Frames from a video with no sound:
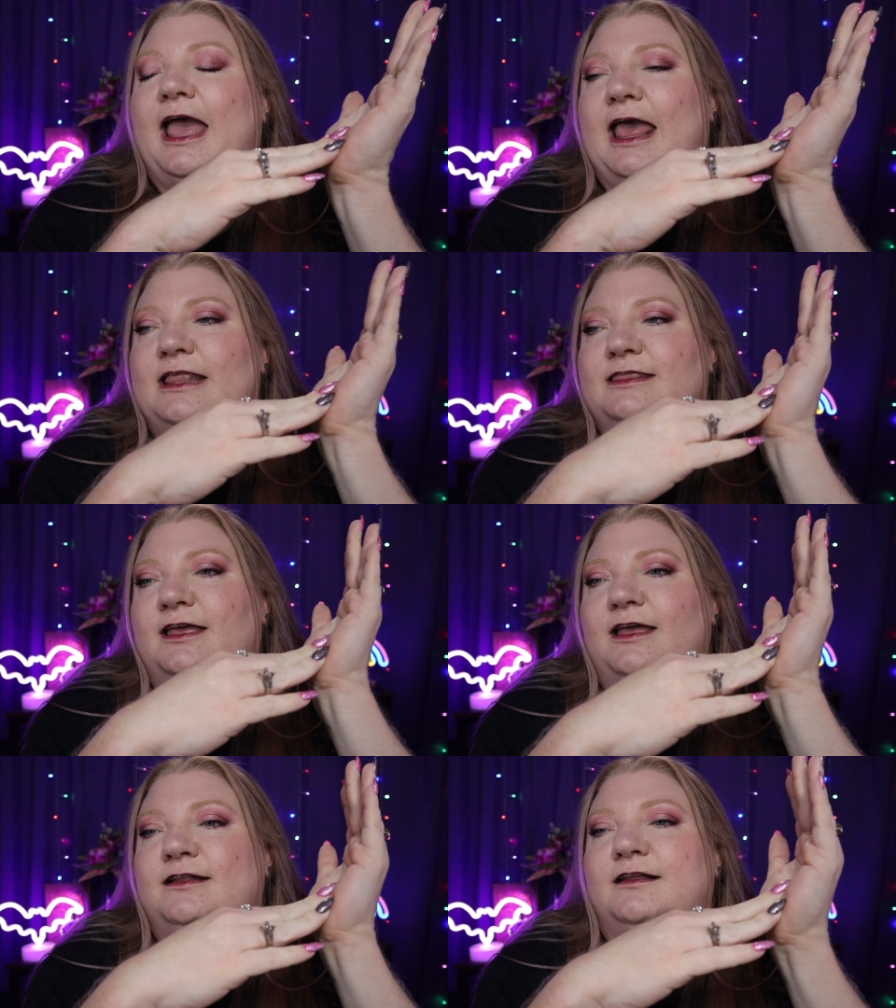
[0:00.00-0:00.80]
and
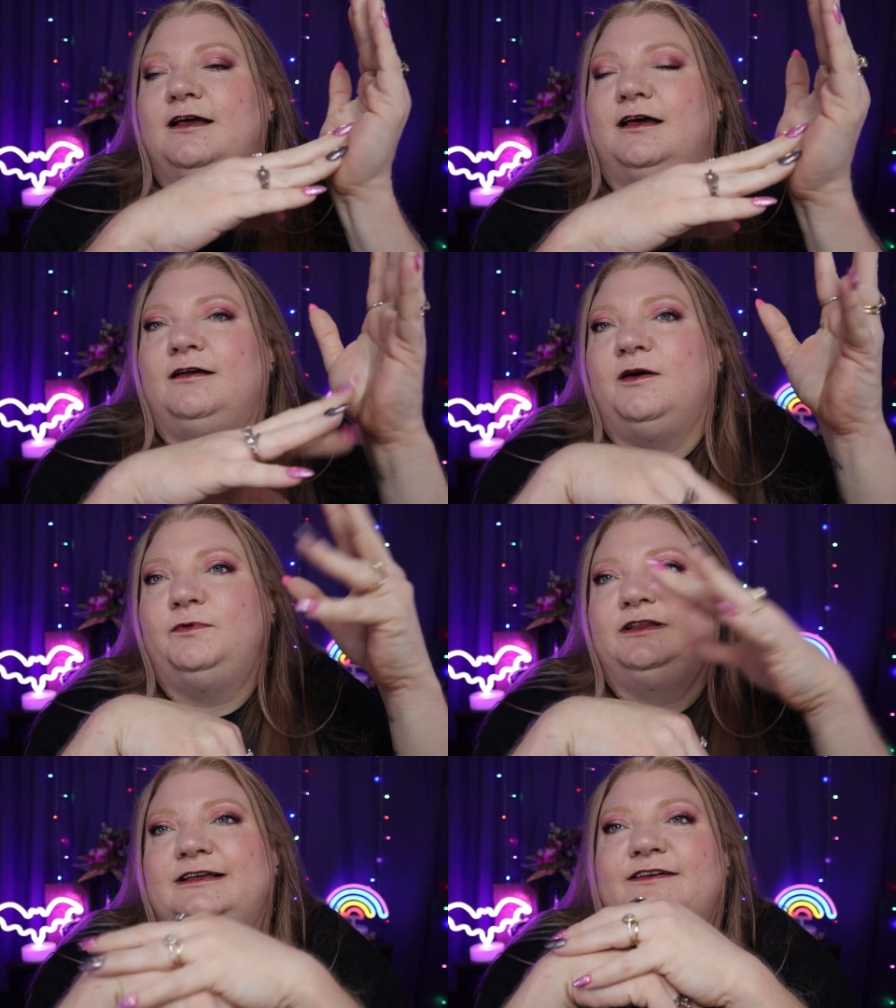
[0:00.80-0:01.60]
then a
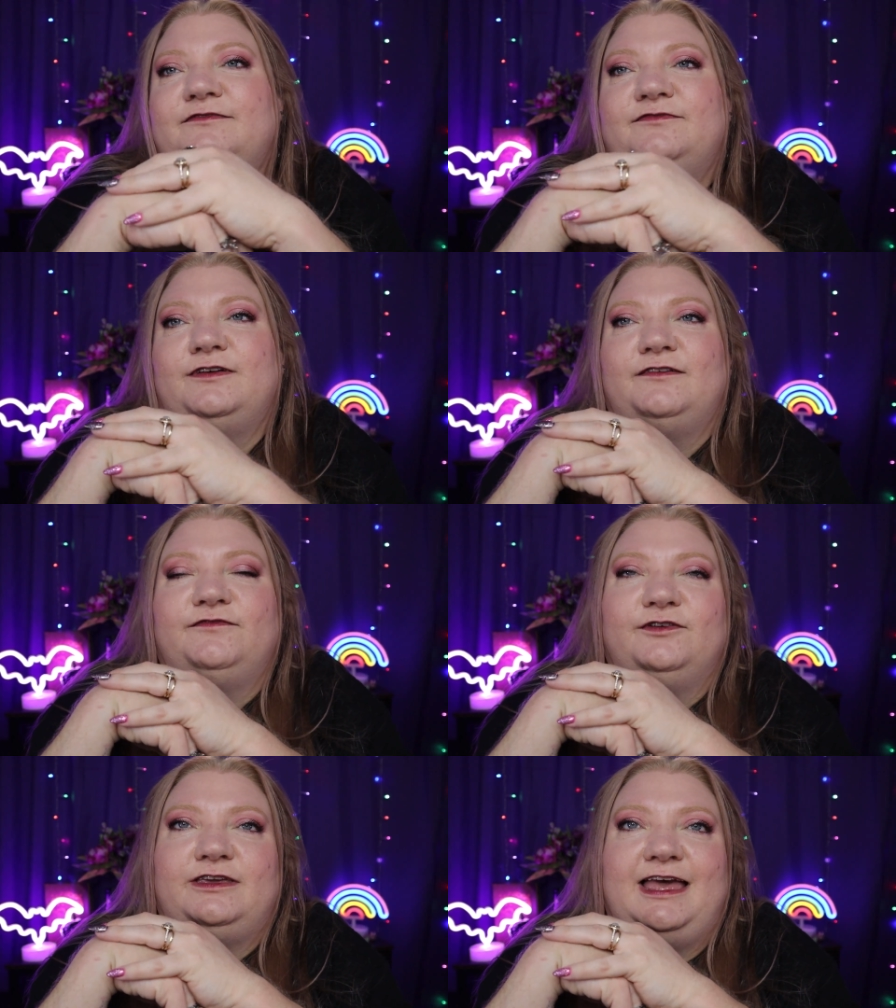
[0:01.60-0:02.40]
couple of
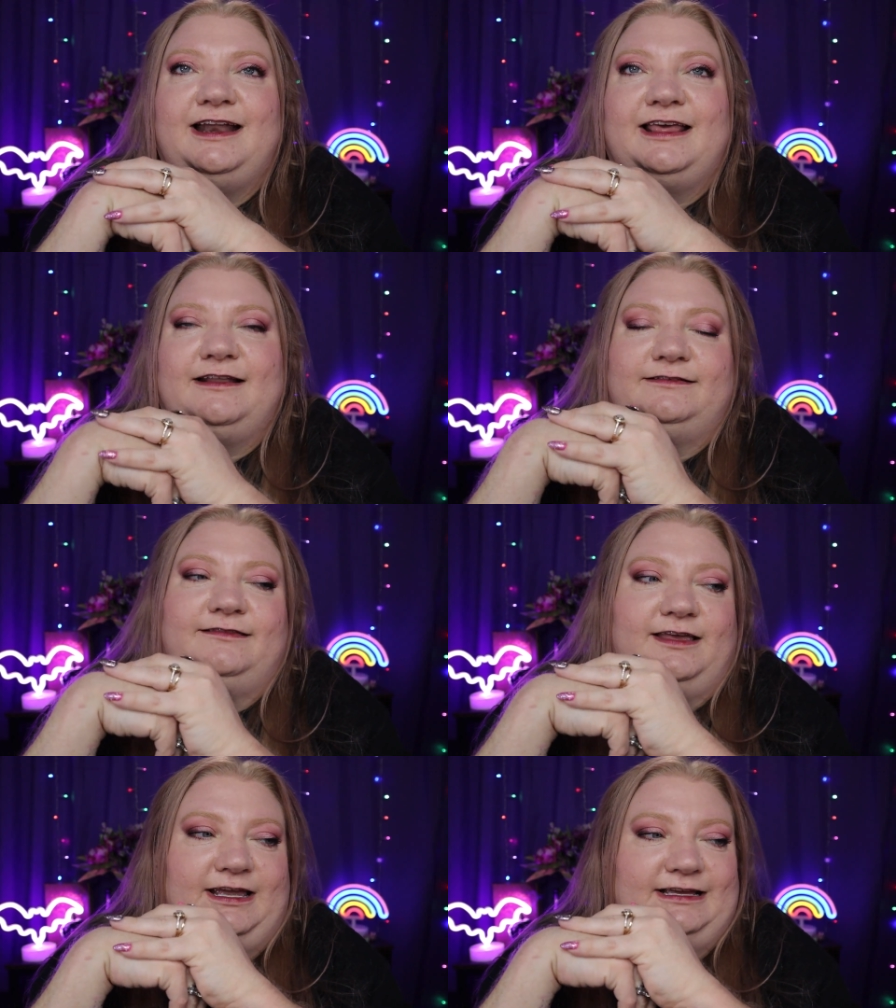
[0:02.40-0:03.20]
forget it
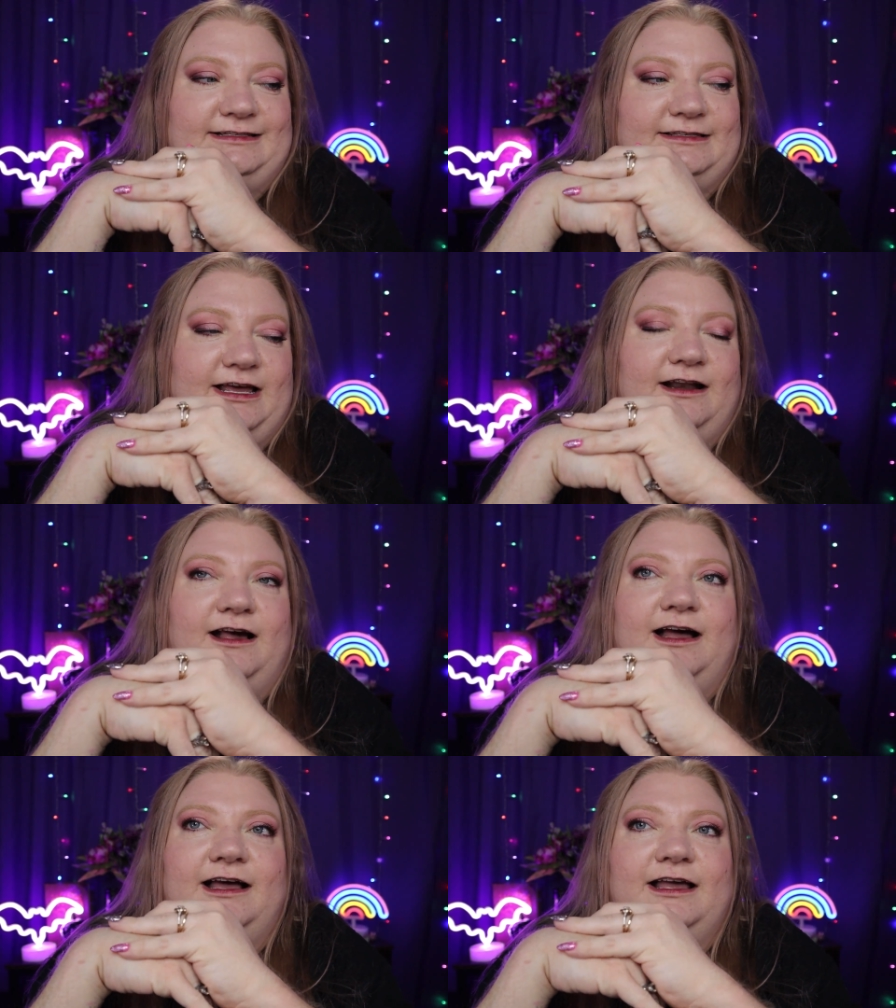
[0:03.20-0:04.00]
things that
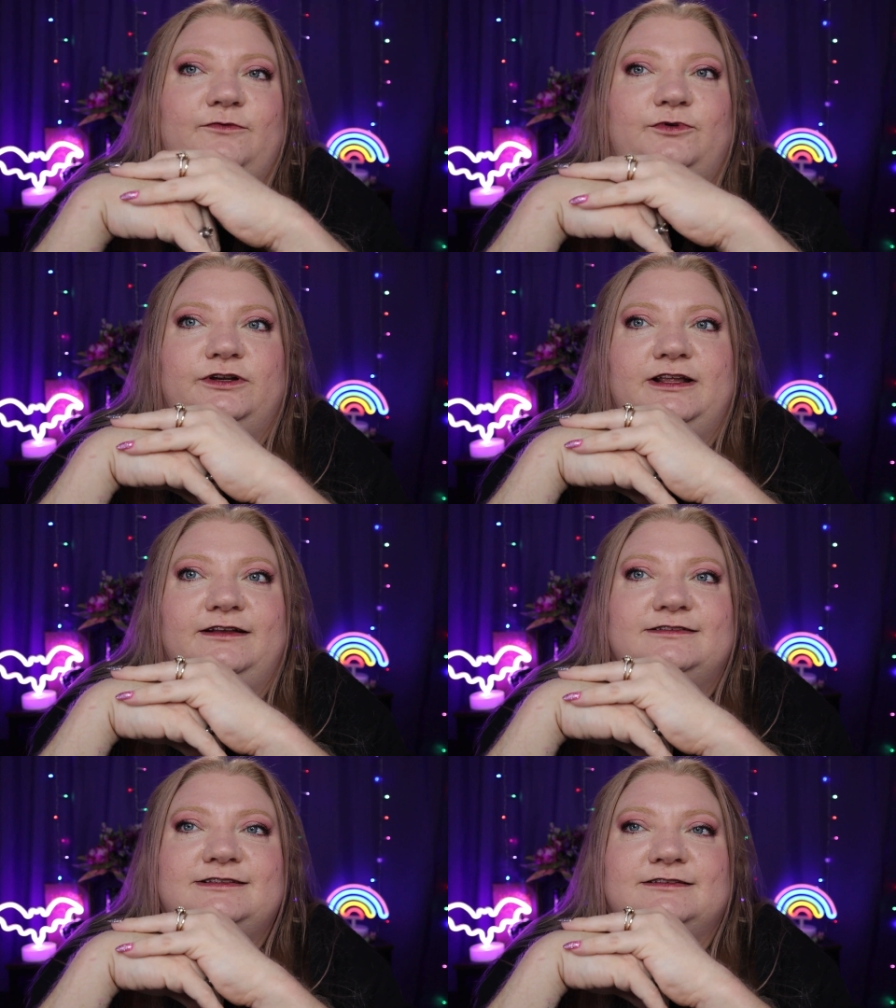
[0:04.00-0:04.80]
I
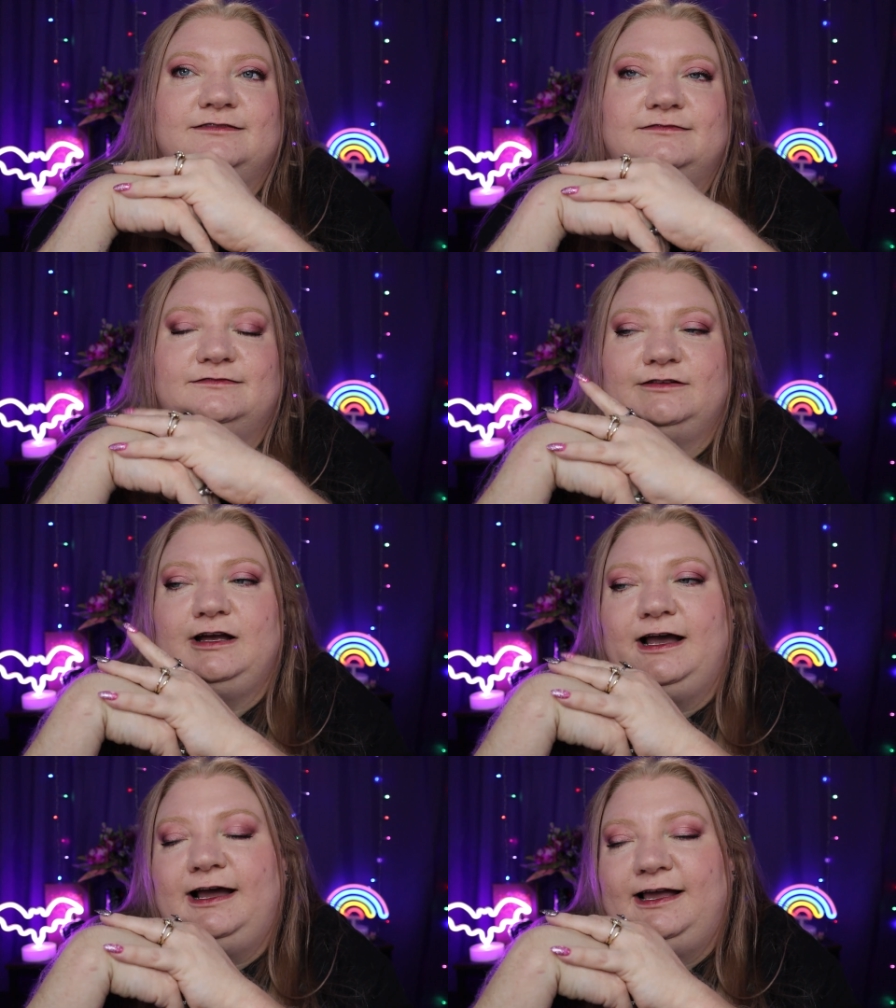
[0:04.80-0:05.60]
wouldn't
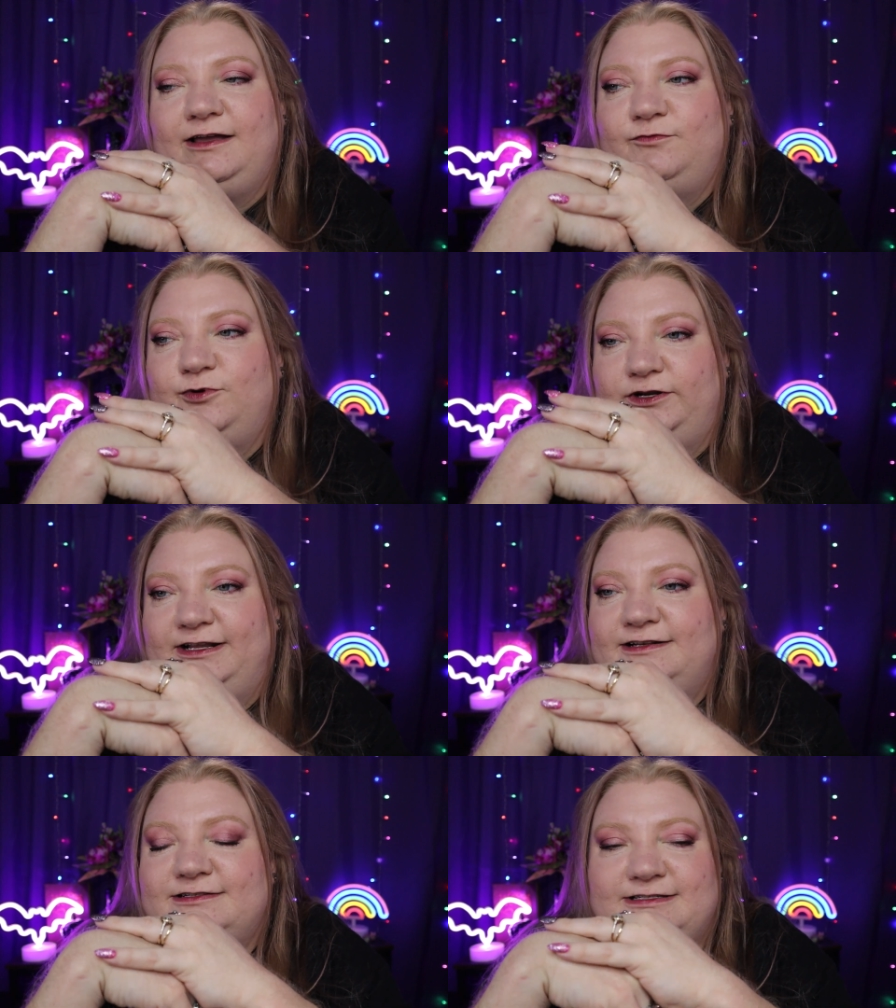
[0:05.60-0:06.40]

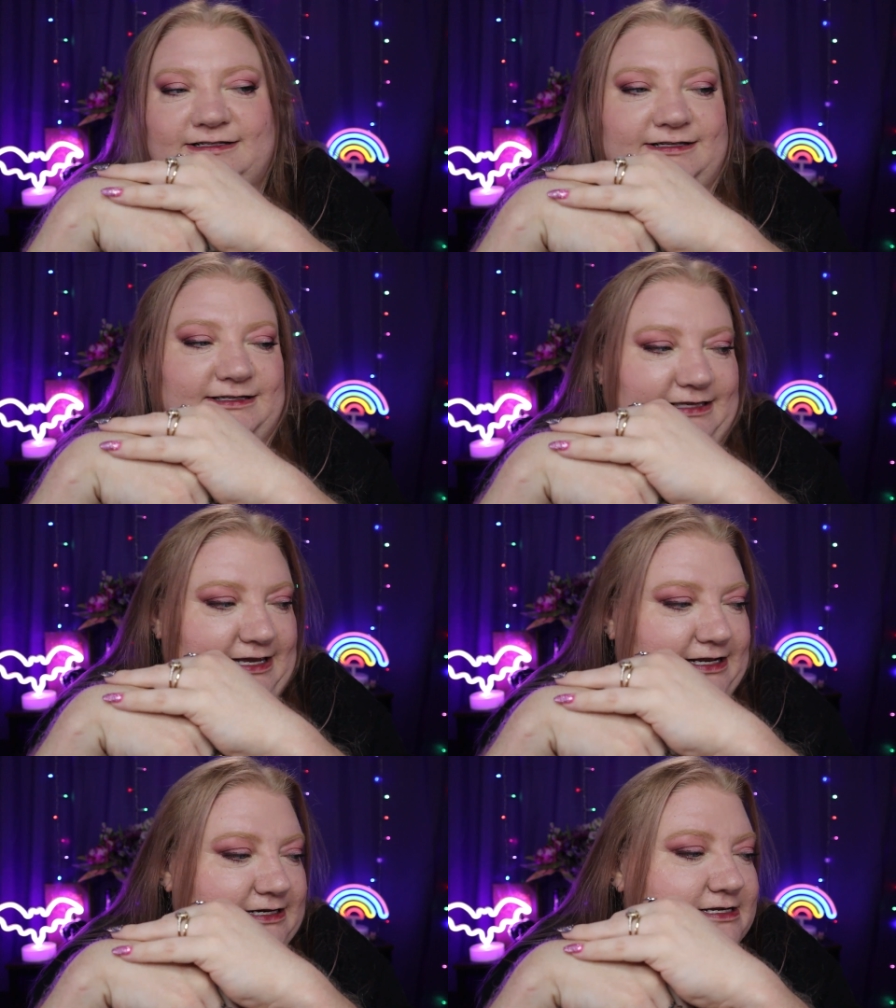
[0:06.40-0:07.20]

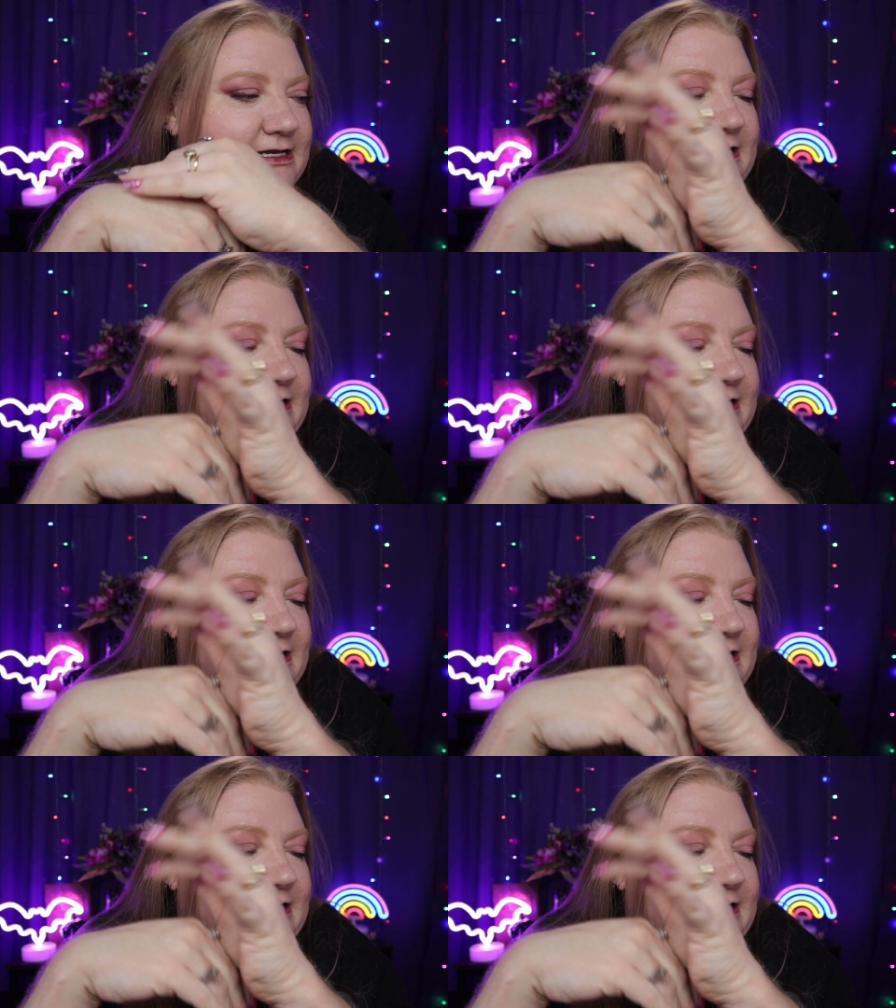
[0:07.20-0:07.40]
again.